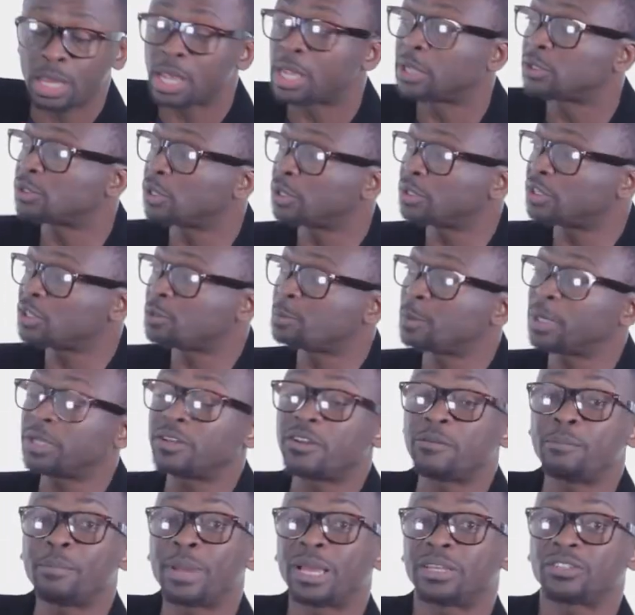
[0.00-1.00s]
So the spirit
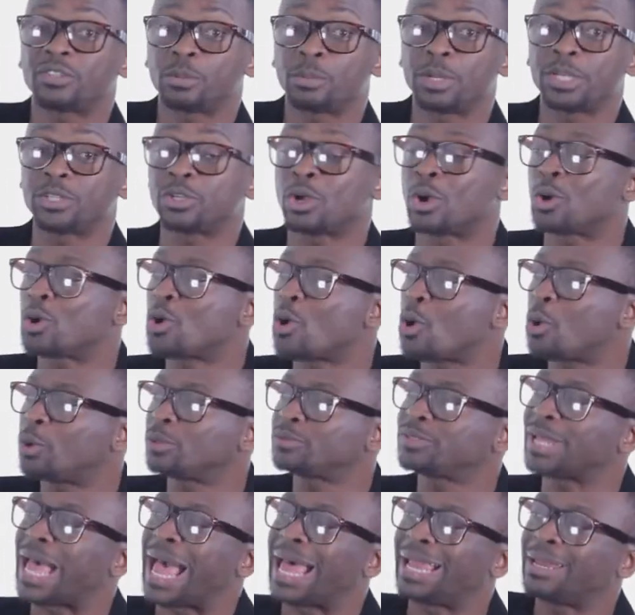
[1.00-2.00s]
of masturbation
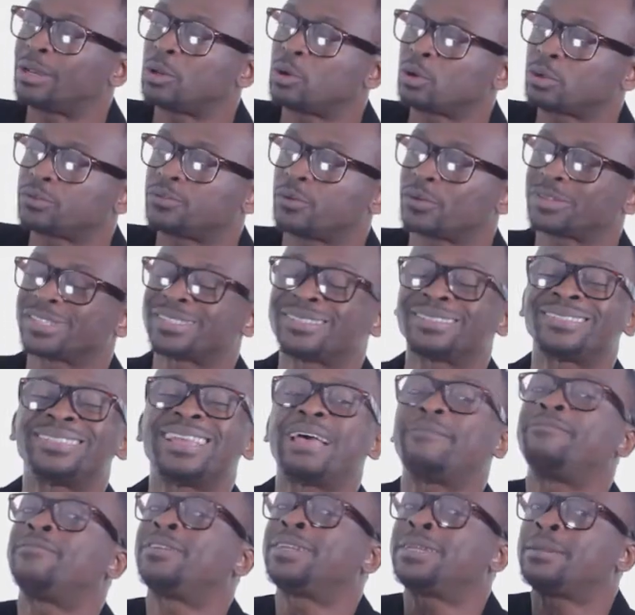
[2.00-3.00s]
goes and looks for
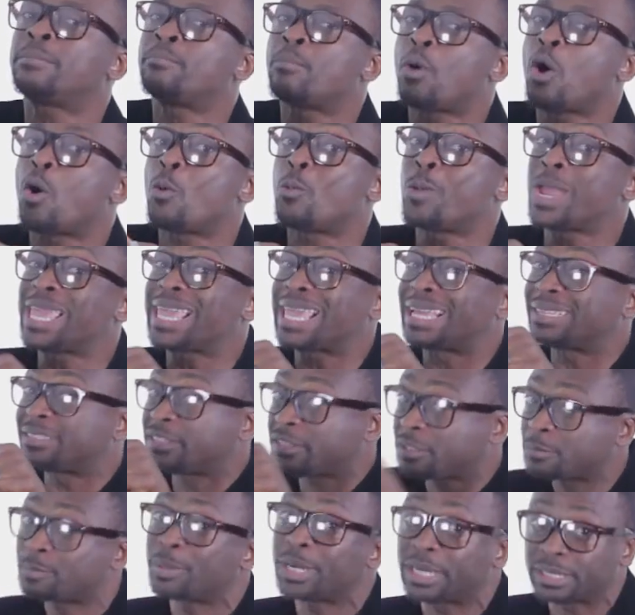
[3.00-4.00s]
seven more wicked
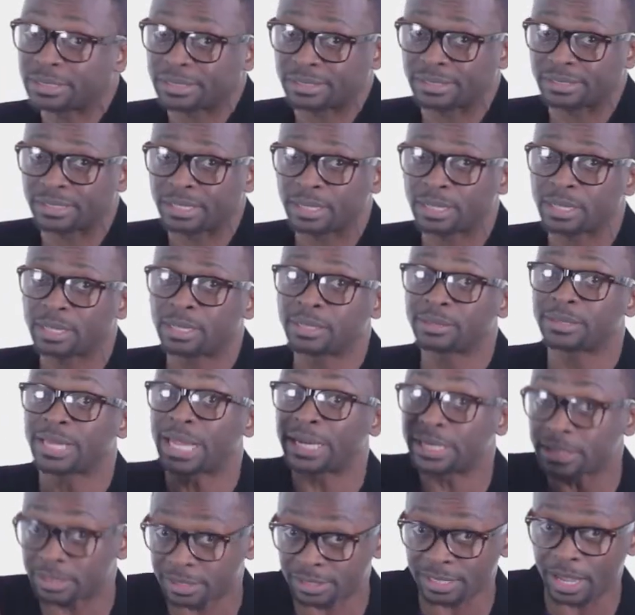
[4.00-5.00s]
spirits
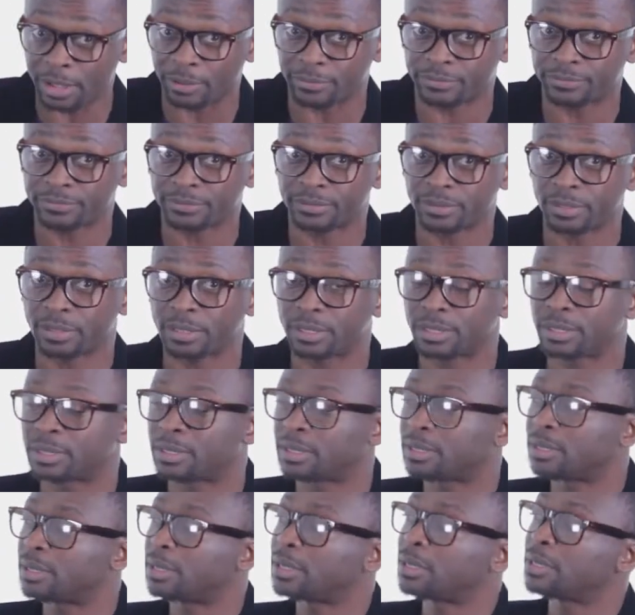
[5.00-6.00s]
than itself
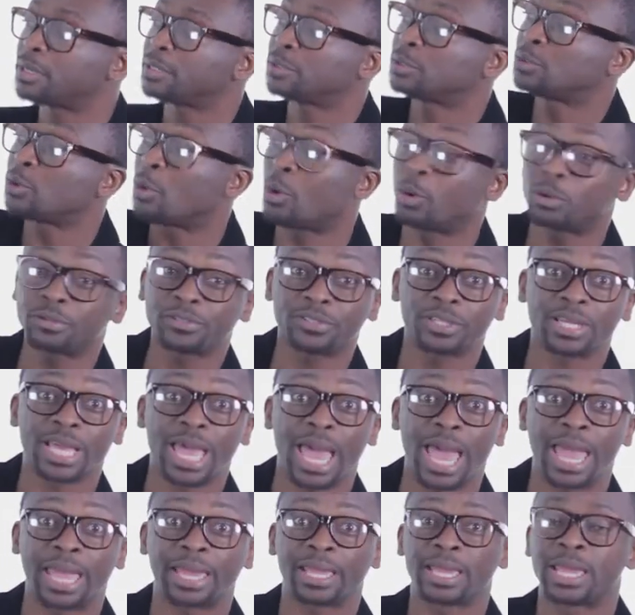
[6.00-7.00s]
to host the
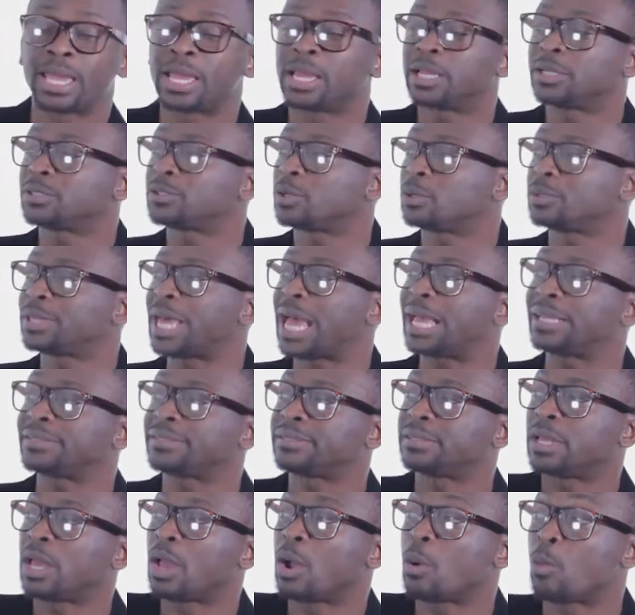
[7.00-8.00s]
guy. So
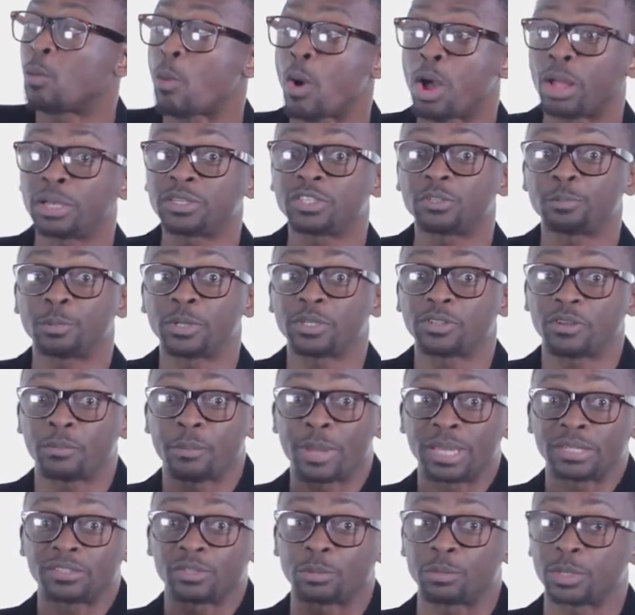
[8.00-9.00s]
that's one spirit of
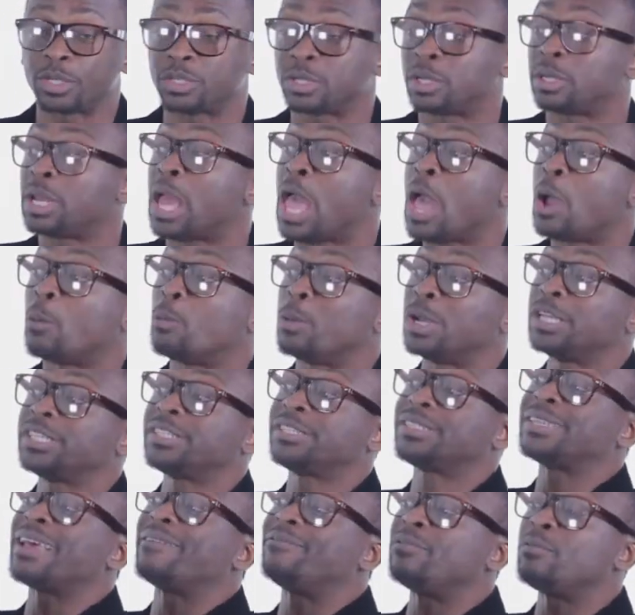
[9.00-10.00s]
masturbation with
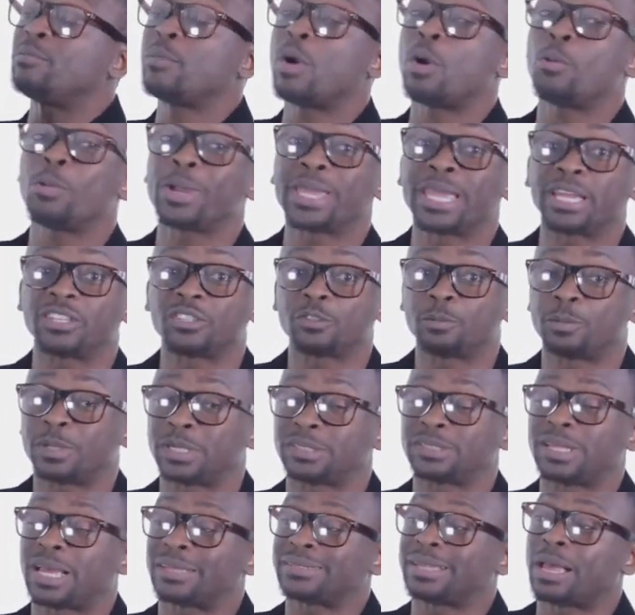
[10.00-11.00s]
seven more wicked
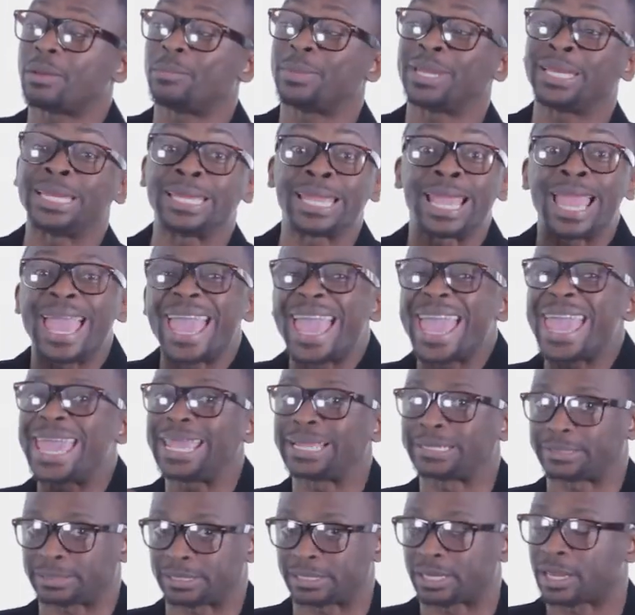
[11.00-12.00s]
spirits. That's how many?
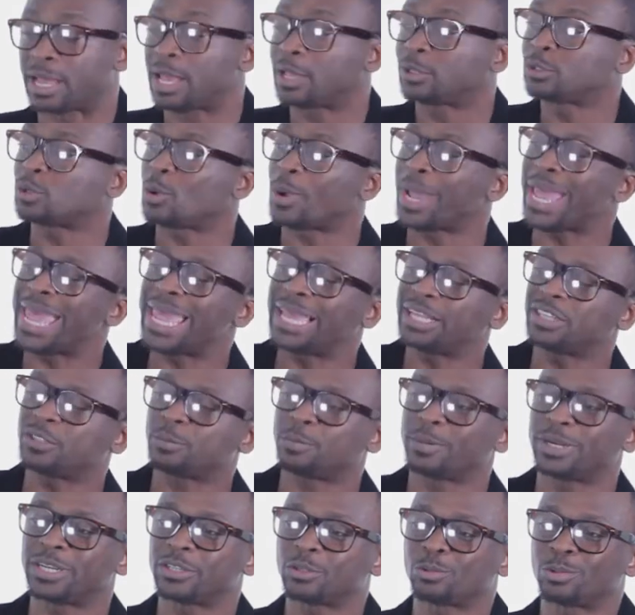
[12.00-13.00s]
Eight. So eight
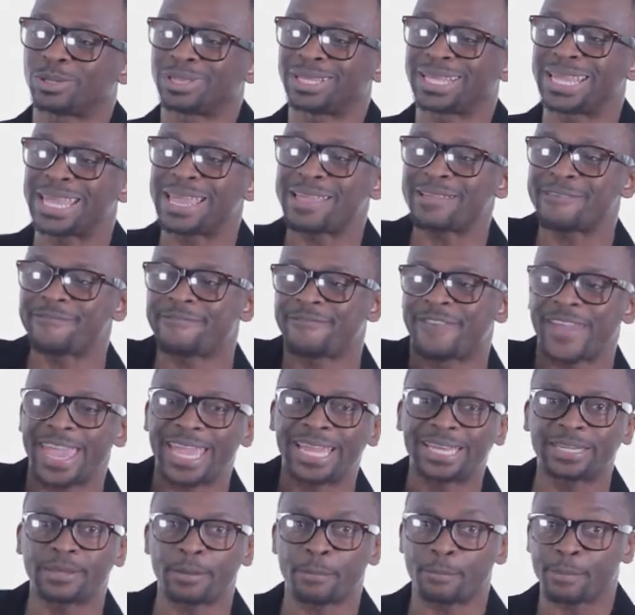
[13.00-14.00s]
spirits will
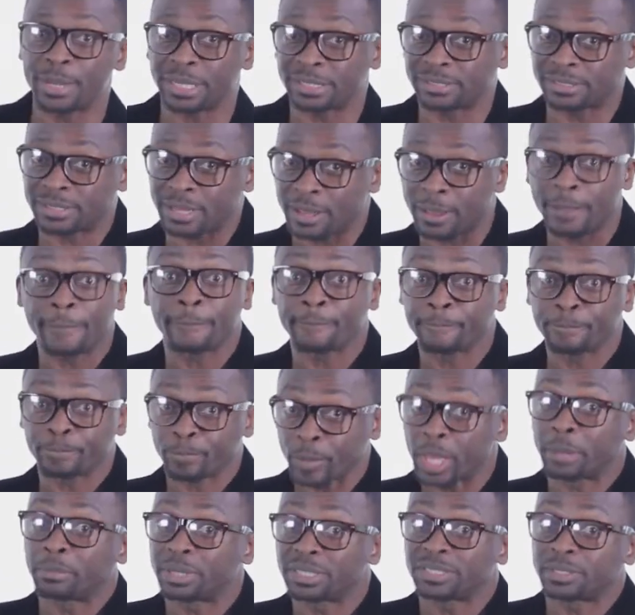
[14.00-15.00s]
invade Mr.
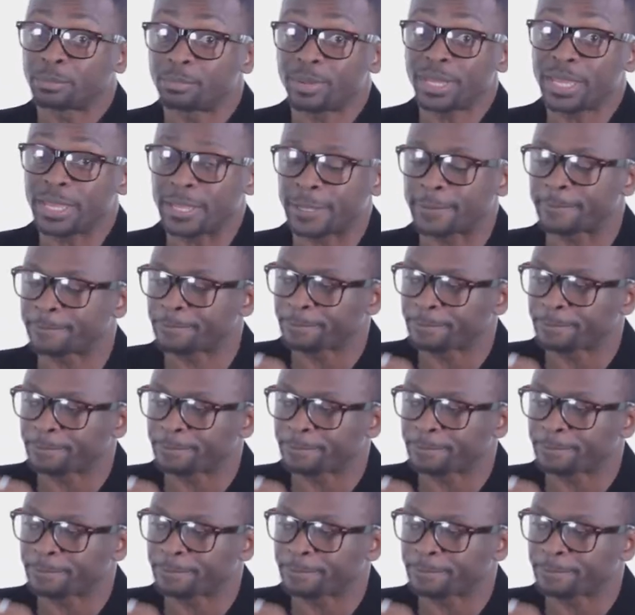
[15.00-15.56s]
Mr. B.